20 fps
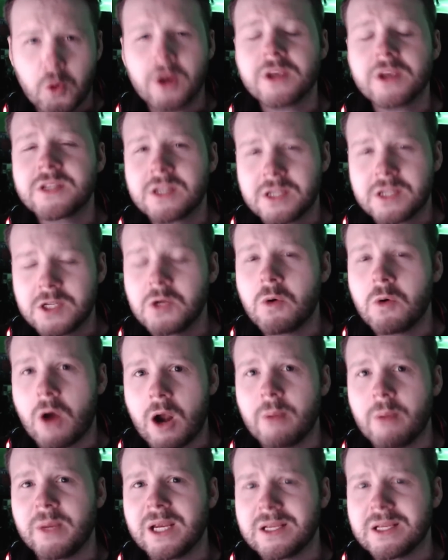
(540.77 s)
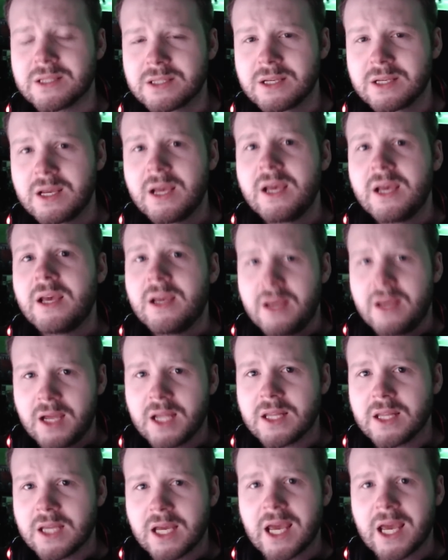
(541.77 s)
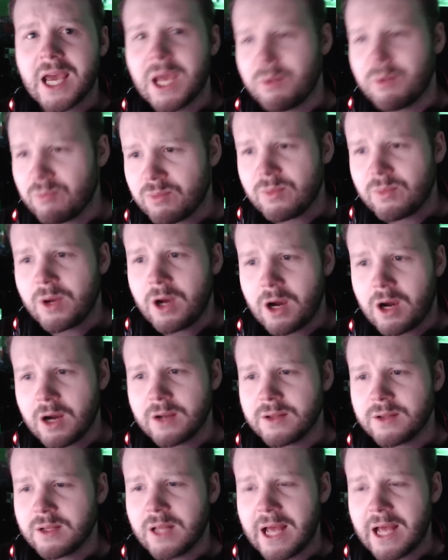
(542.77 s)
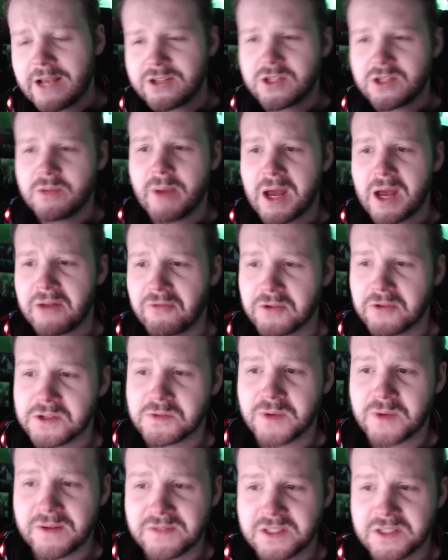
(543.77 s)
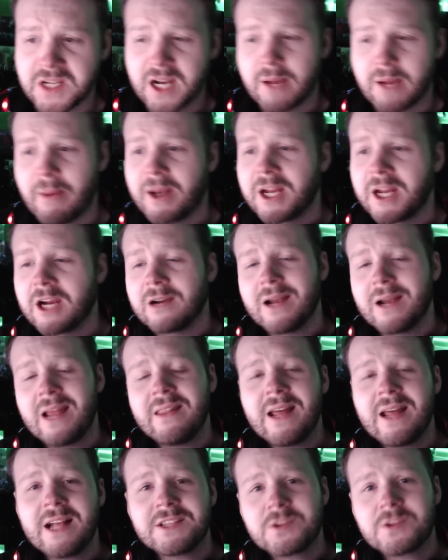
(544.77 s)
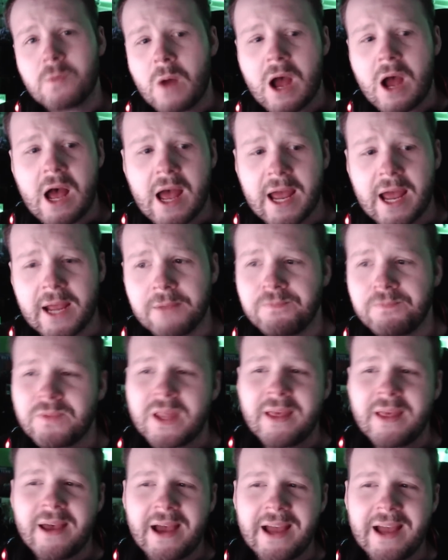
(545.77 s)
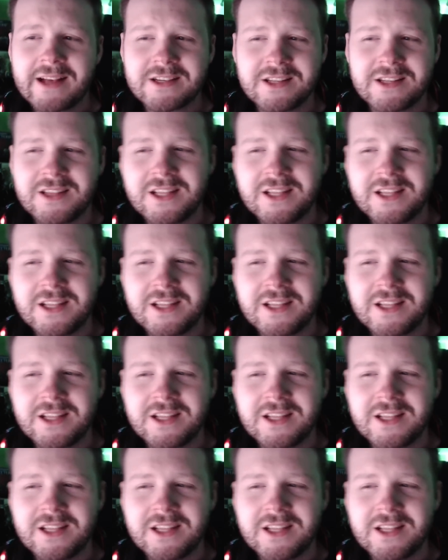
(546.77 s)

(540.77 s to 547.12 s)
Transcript: worst two armies in the game are the last two battle forces we have to talk about here. And that's why I actually